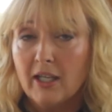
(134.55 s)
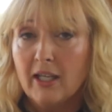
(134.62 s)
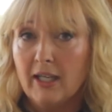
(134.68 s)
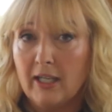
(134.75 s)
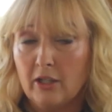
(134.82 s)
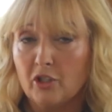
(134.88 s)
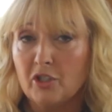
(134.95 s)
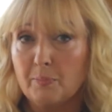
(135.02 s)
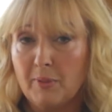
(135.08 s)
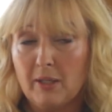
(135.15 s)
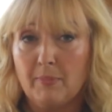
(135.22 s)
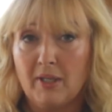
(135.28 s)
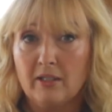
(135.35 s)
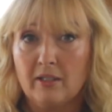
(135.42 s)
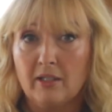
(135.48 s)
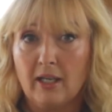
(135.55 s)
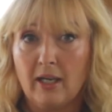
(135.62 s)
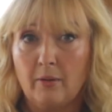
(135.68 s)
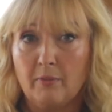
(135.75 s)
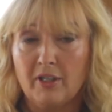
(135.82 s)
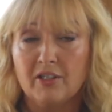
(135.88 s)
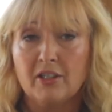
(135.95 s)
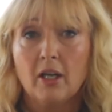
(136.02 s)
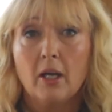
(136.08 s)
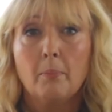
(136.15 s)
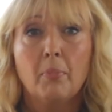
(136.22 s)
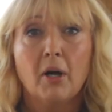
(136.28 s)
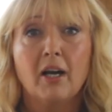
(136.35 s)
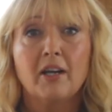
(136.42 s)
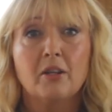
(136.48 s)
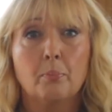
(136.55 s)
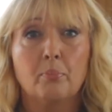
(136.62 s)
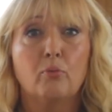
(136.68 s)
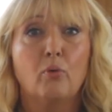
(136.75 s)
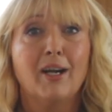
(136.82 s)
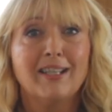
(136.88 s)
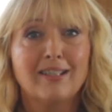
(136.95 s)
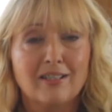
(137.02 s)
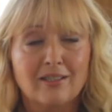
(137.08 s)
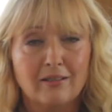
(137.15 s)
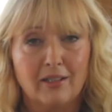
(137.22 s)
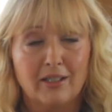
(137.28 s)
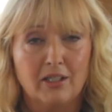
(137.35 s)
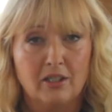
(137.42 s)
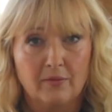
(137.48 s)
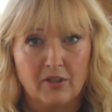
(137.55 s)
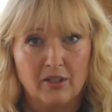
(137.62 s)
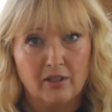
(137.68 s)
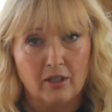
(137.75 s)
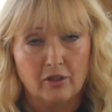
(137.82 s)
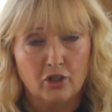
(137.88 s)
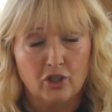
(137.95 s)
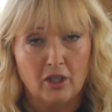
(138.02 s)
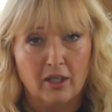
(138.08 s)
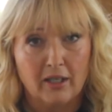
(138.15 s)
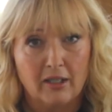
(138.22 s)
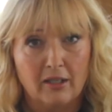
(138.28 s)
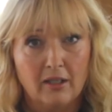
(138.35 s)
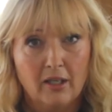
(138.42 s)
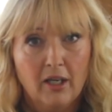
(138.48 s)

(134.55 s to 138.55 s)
in those pigmented areas by the bright light of the sunshine.